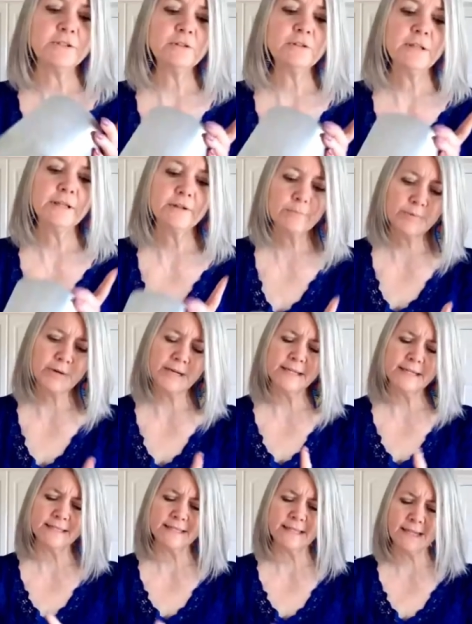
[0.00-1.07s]
two liter bread
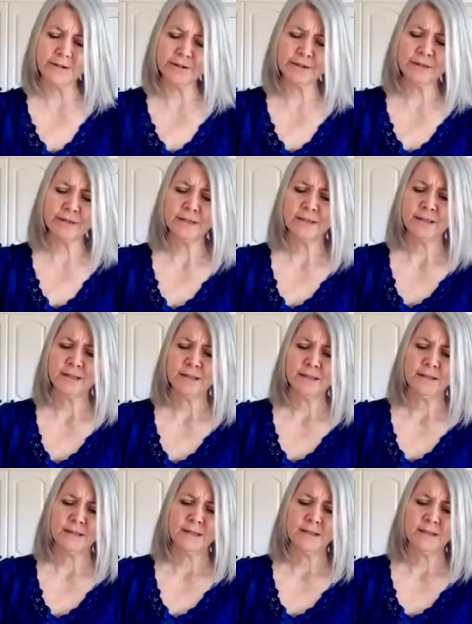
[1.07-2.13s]
container.
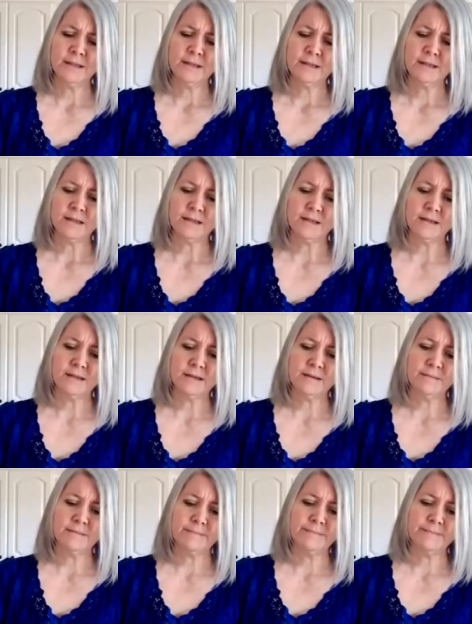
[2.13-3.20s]

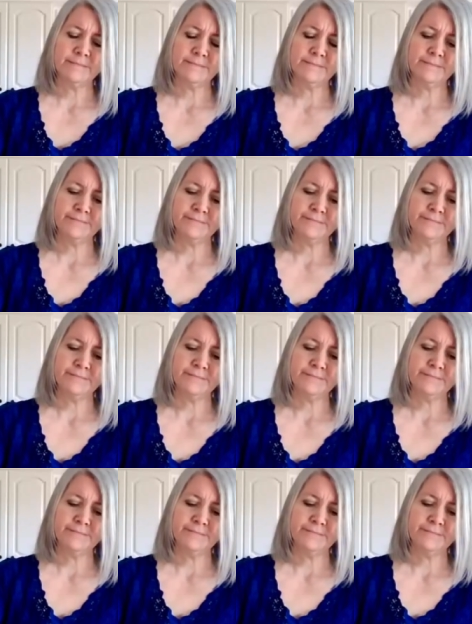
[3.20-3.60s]
Um,